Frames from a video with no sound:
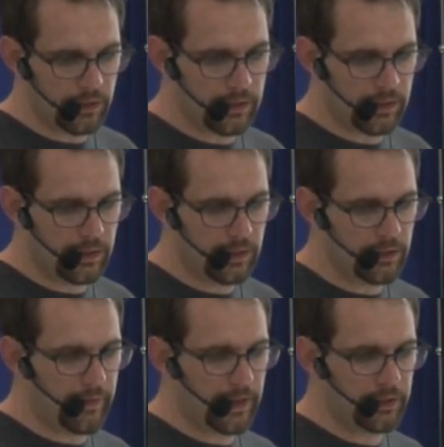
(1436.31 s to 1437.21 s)
This is the
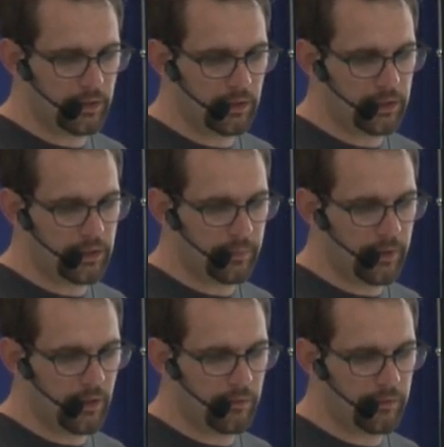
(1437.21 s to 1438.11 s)
intervention conditional
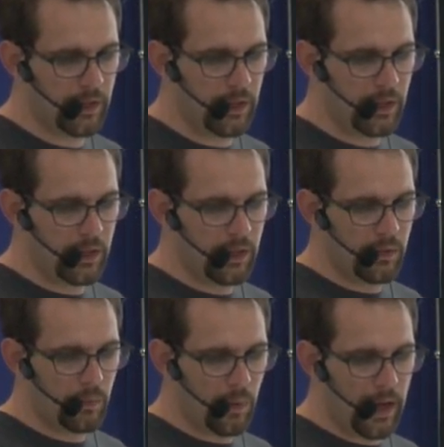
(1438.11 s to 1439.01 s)
p of
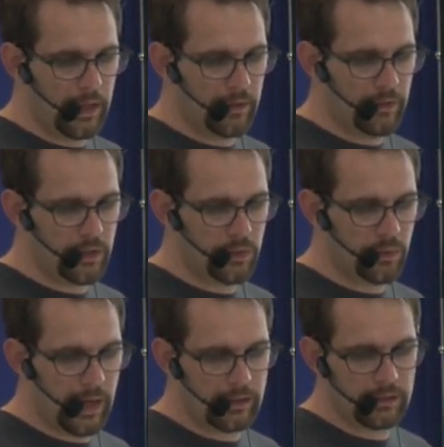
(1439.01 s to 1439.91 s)
y given do
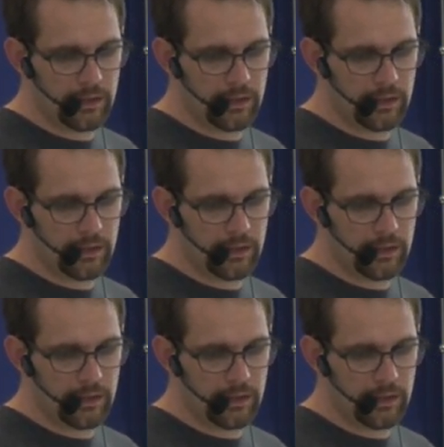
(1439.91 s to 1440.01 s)
x